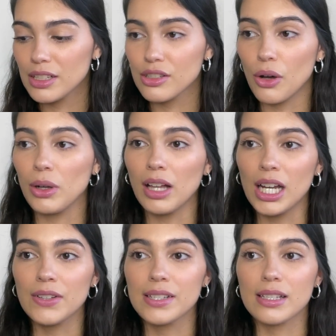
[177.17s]
So a lot
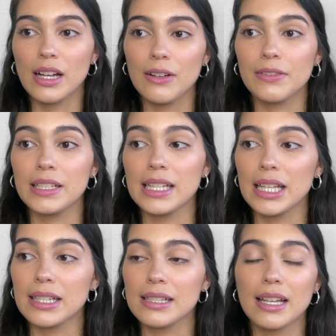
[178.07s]
of stuff
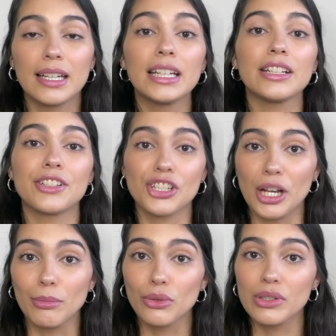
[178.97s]
is in
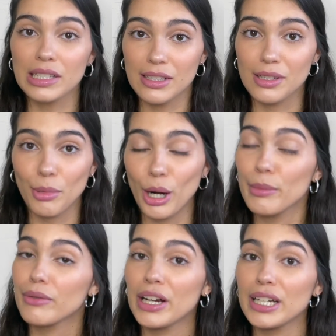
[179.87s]
shambles in this
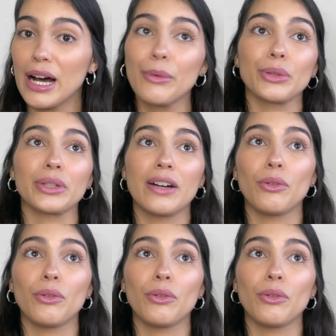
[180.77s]
apartment right now. We only have a